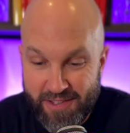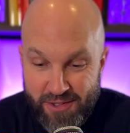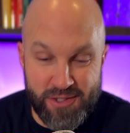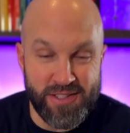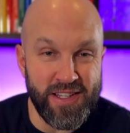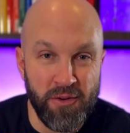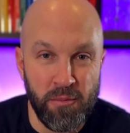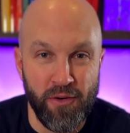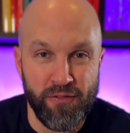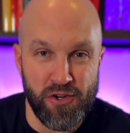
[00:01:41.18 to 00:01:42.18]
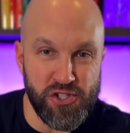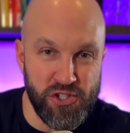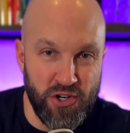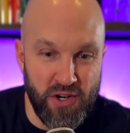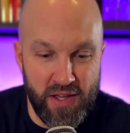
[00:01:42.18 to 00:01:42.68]
looks livable for
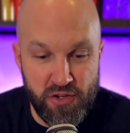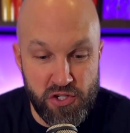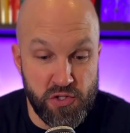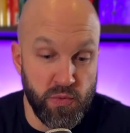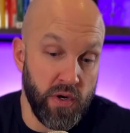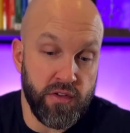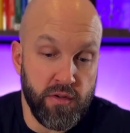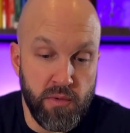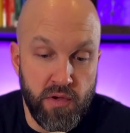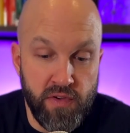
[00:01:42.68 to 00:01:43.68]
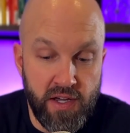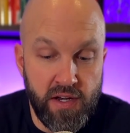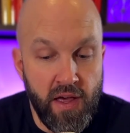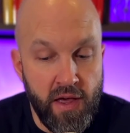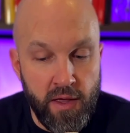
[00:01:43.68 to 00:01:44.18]
sure if you just wanted to move
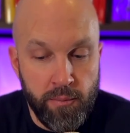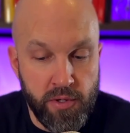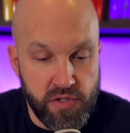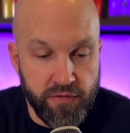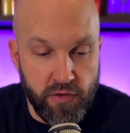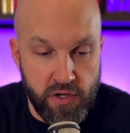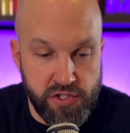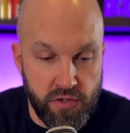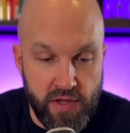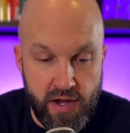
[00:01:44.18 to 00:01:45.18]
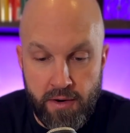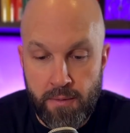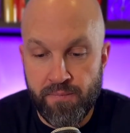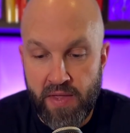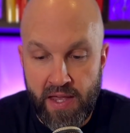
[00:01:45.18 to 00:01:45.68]
in, put your furniture there,
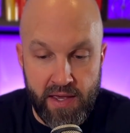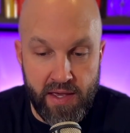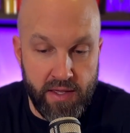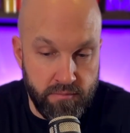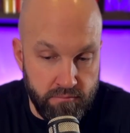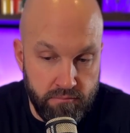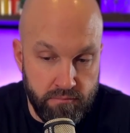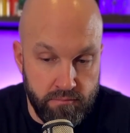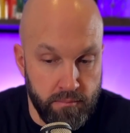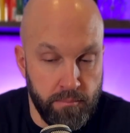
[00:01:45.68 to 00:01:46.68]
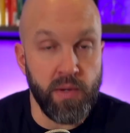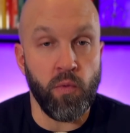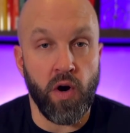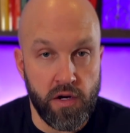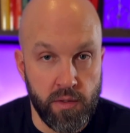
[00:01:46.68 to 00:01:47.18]
and be
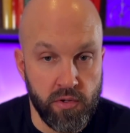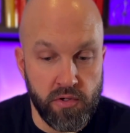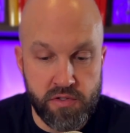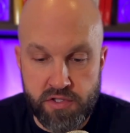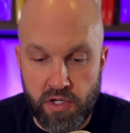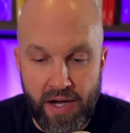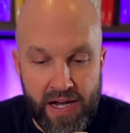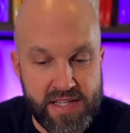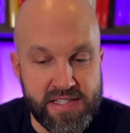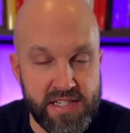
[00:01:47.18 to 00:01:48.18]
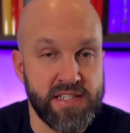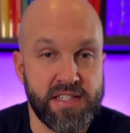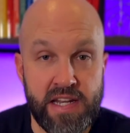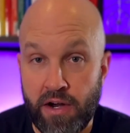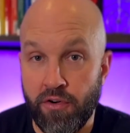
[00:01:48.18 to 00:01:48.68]
walkable. So I can see a
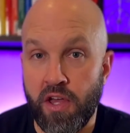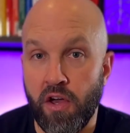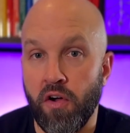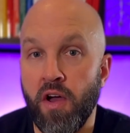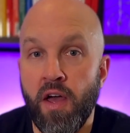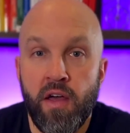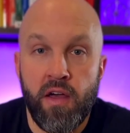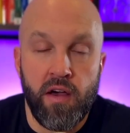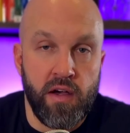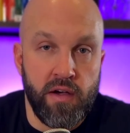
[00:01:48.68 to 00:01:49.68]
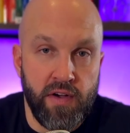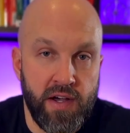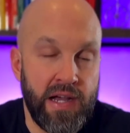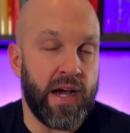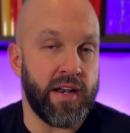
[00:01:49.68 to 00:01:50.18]
scenario of
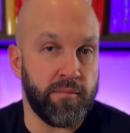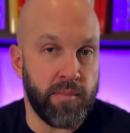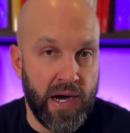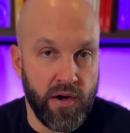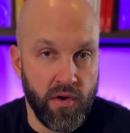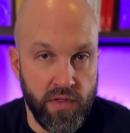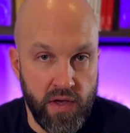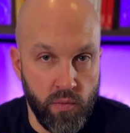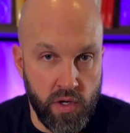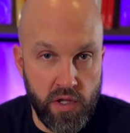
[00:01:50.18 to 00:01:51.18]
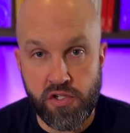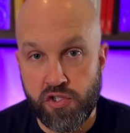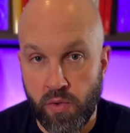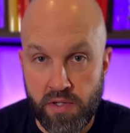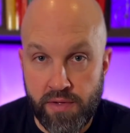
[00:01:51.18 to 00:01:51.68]
a kind of buyer that would
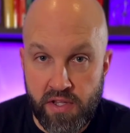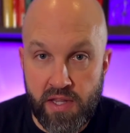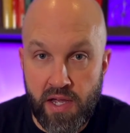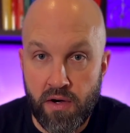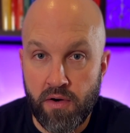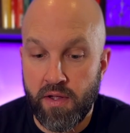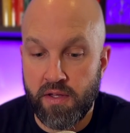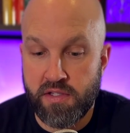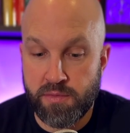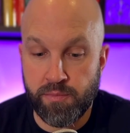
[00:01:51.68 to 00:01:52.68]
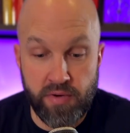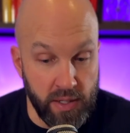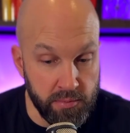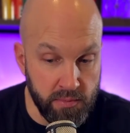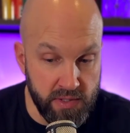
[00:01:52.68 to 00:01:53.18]
enjoy living there. It's
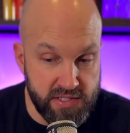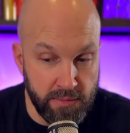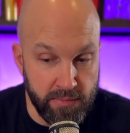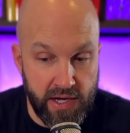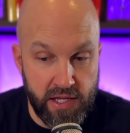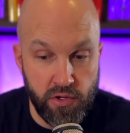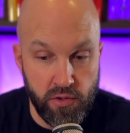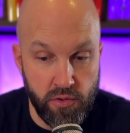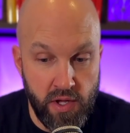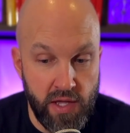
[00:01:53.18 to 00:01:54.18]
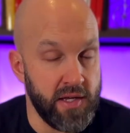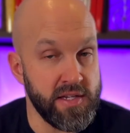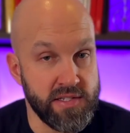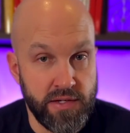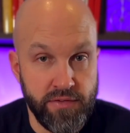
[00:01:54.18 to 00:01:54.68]
probably somebody who
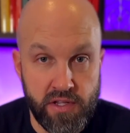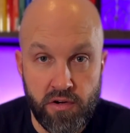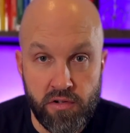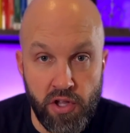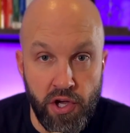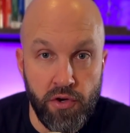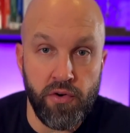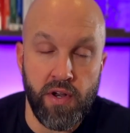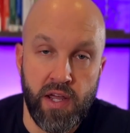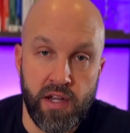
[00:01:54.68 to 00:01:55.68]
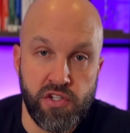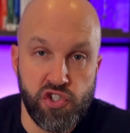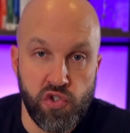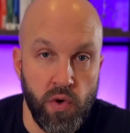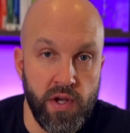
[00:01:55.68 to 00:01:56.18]
is living there alone and
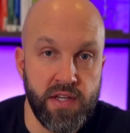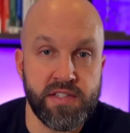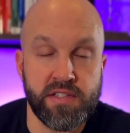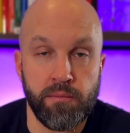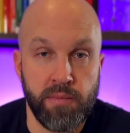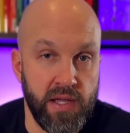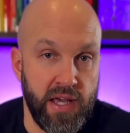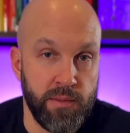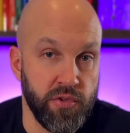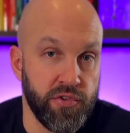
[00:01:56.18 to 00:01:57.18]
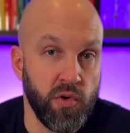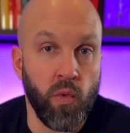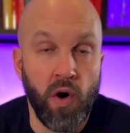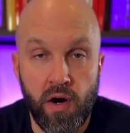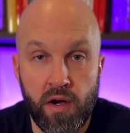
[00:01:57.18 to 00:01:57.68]
enjoys being able to
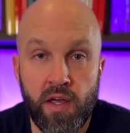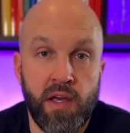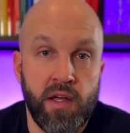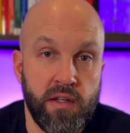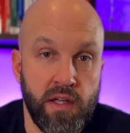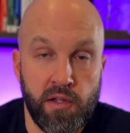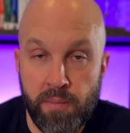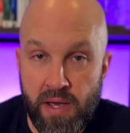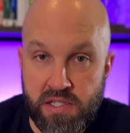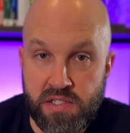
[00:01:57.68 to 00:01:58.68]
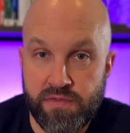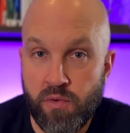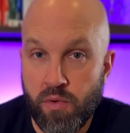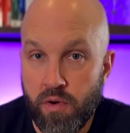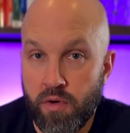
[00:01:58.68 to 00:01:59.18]
walk, take their pets
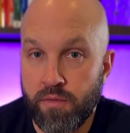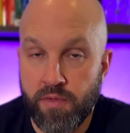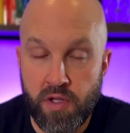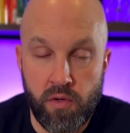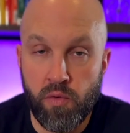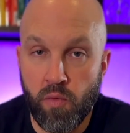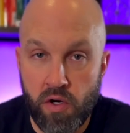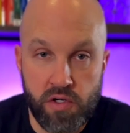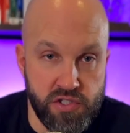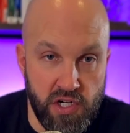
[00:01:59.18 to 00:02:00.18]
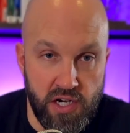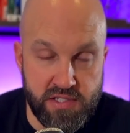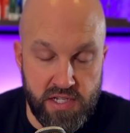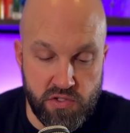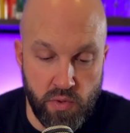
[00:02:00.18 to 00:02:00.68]
for, walks,
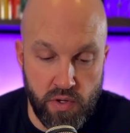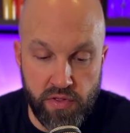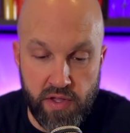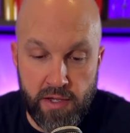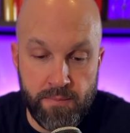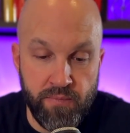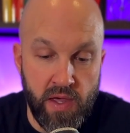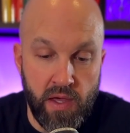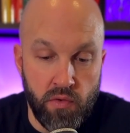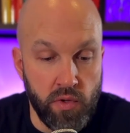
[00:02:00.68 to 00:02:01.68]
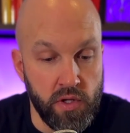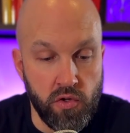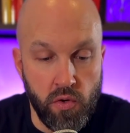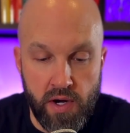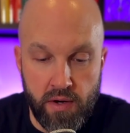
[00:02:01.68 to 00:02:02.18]
jogs, that sort of thing. Really
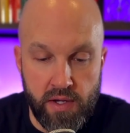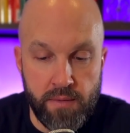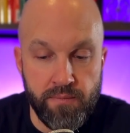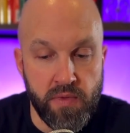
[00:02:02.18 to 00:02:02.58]
cool area.